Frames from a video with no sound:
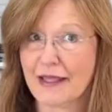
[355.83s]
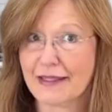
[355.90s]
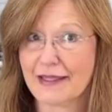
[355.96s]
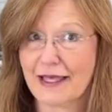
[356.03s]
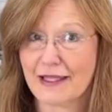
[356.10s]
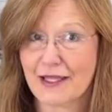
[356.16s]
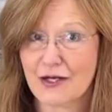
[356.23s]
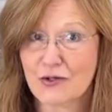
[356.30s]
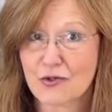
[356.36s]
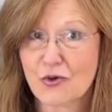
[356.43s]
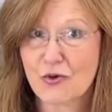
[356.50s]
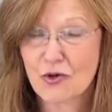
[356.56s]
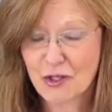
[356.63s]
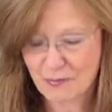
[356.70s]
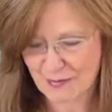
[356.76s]
yellow
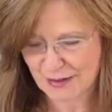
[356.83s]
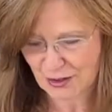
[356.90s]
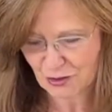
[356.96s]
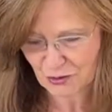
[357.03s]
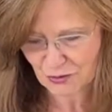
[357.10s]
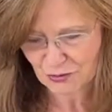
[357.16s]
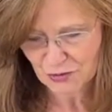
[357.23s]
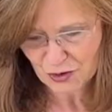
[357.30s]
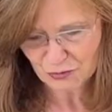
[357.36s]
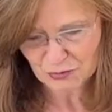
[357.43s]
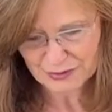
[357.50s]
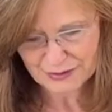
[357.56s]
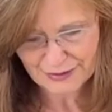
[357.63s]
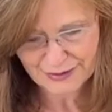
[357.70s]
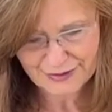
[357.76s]
cornmeal
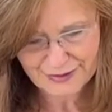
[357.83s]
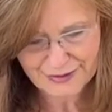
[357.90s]
really